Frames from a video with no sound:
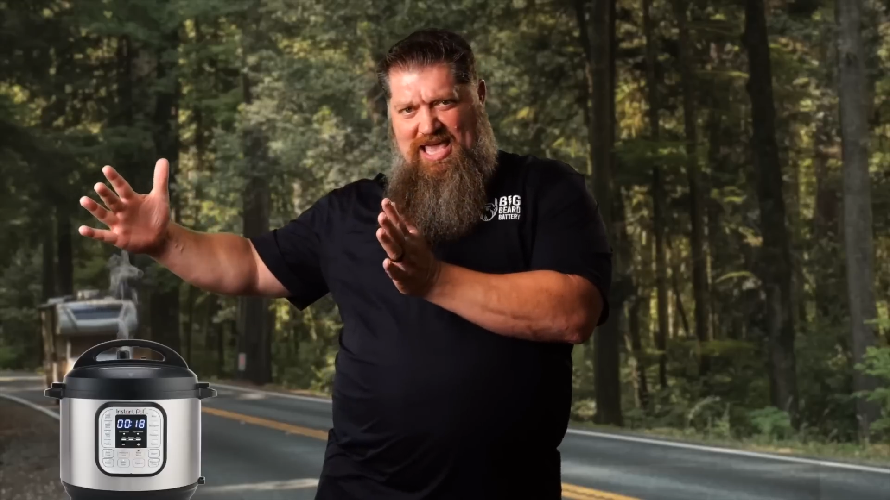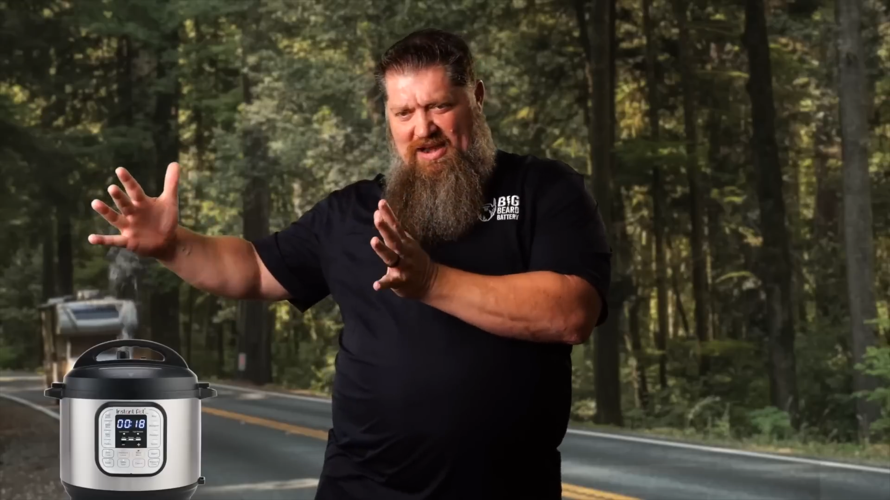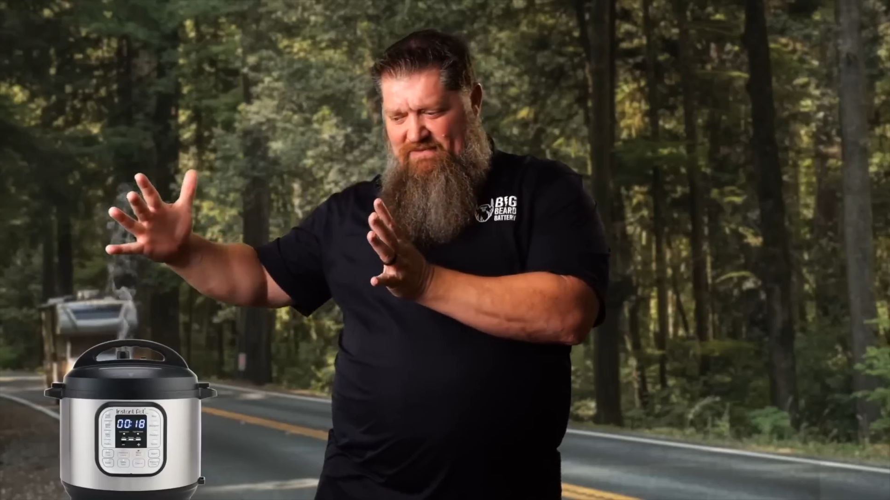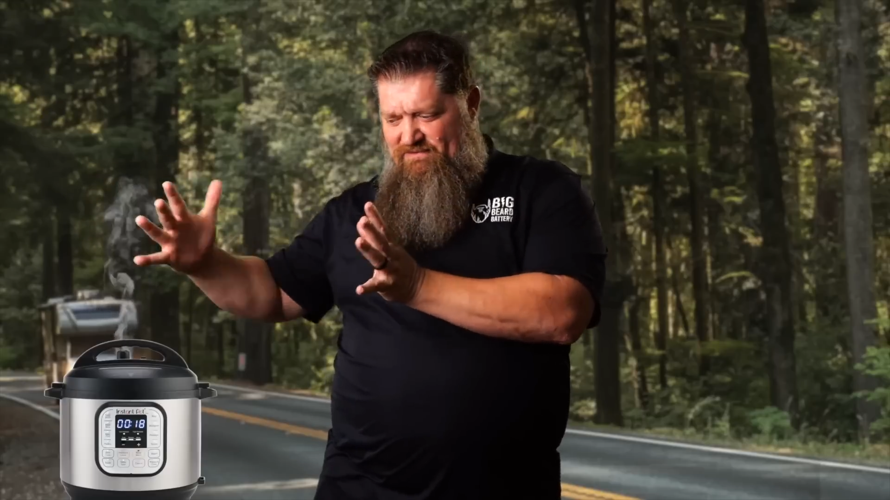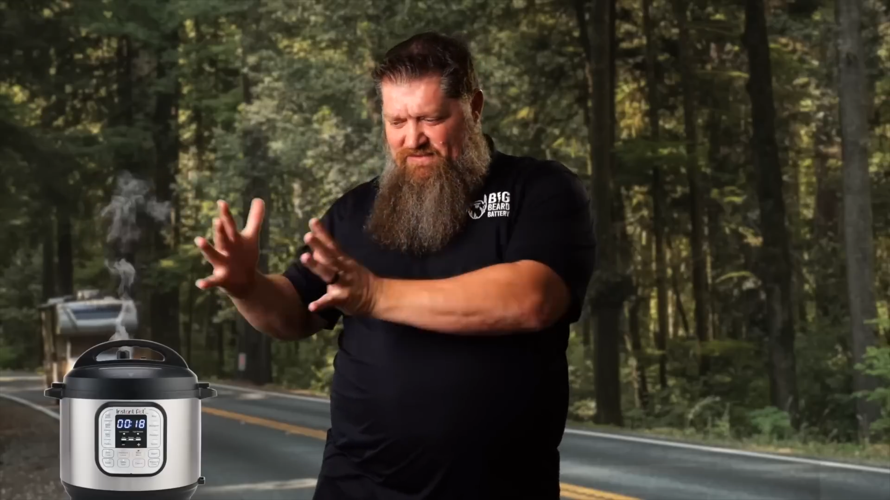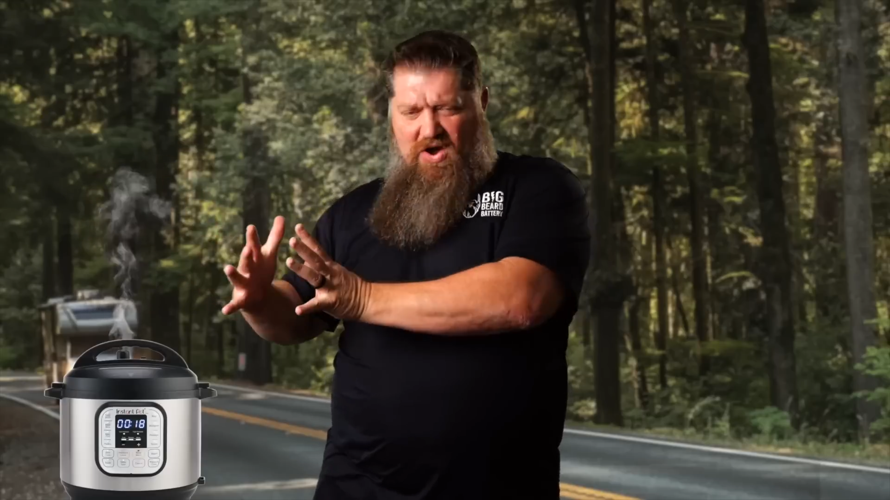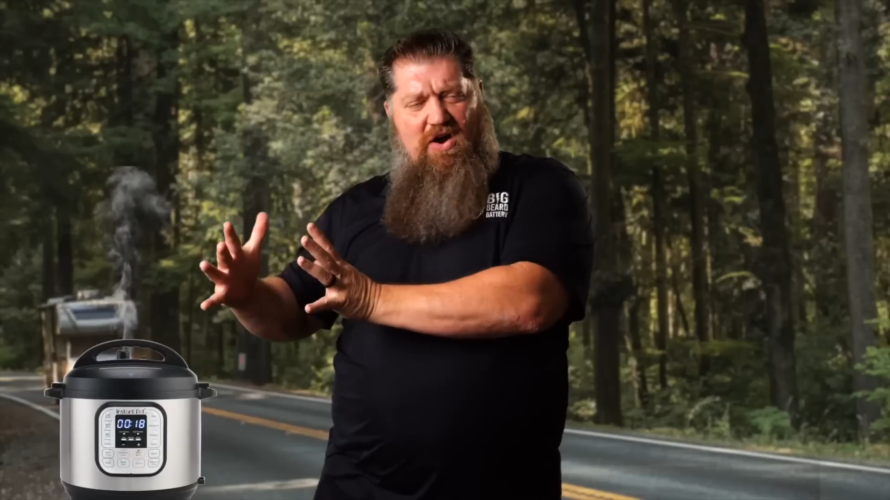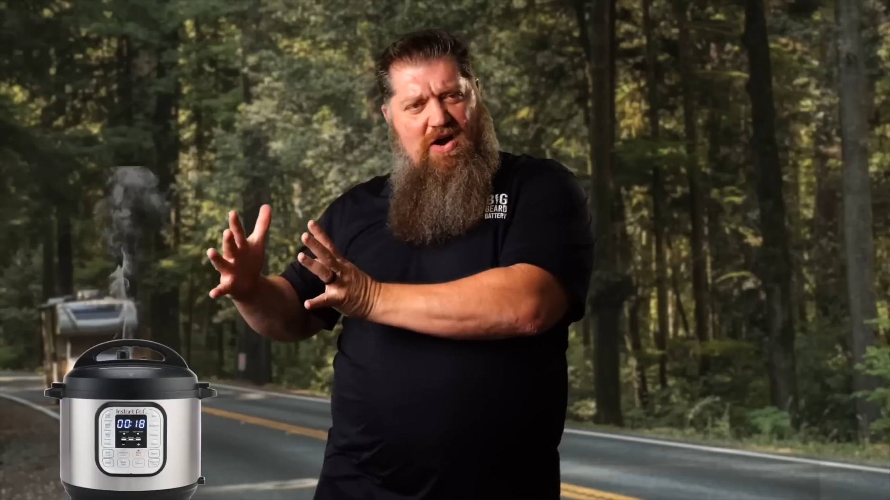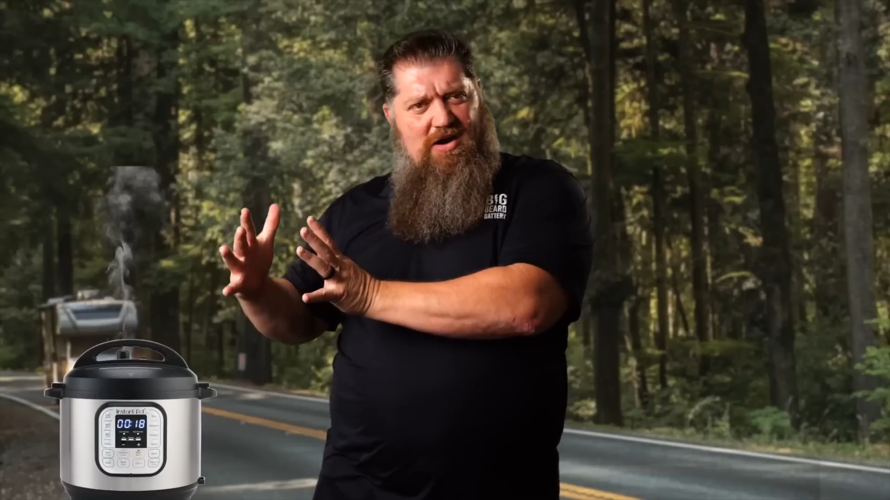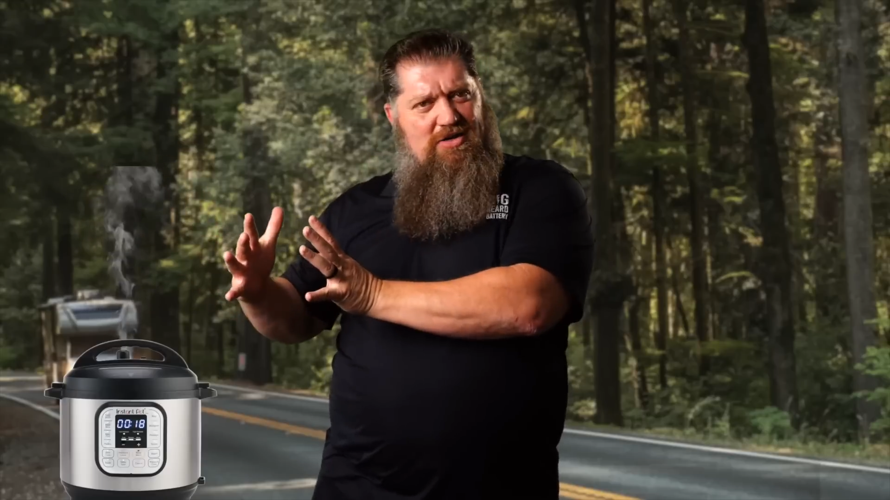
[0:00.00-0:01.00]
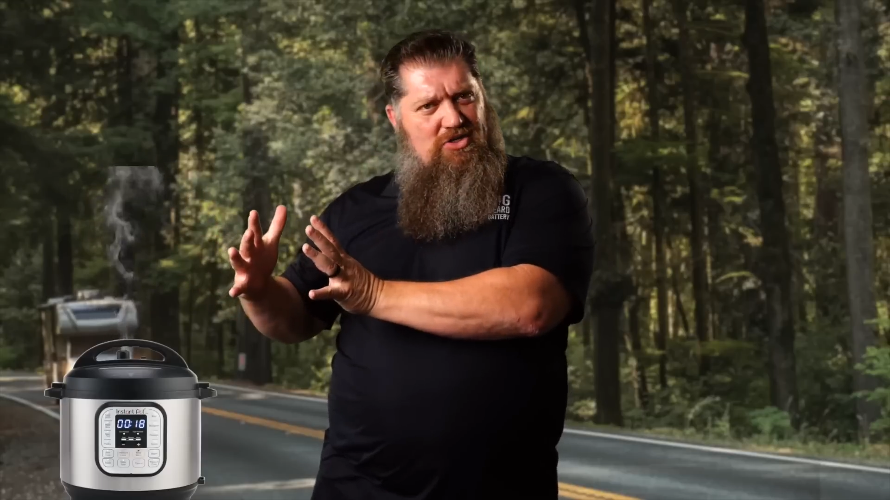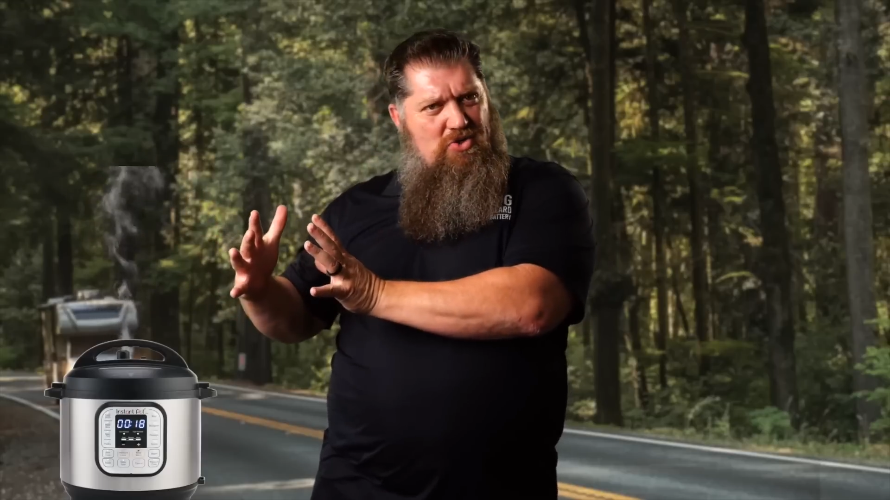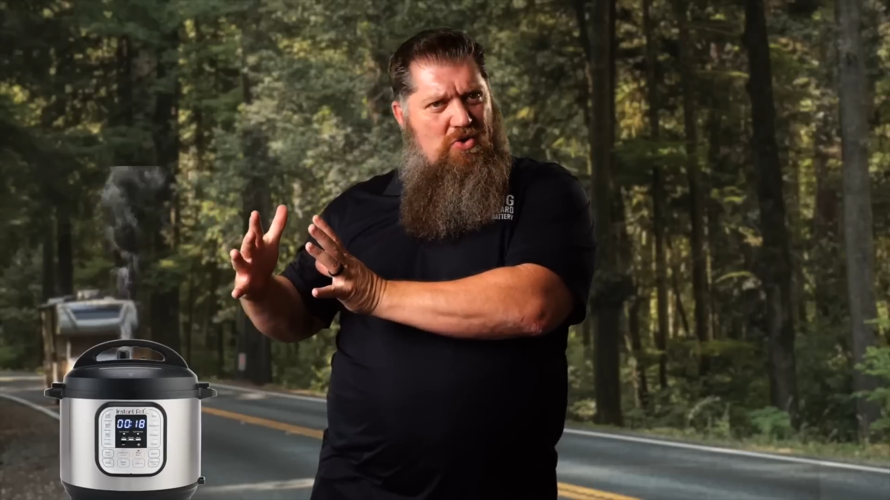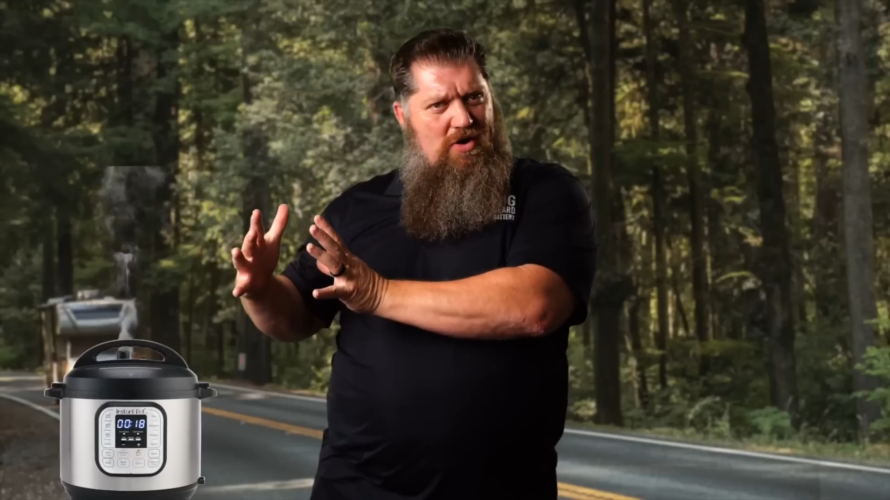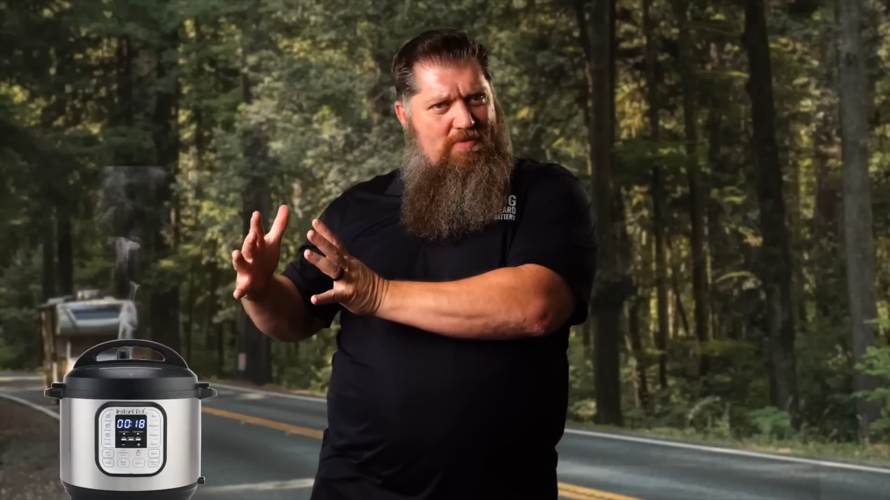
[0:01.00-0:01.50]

in far shorter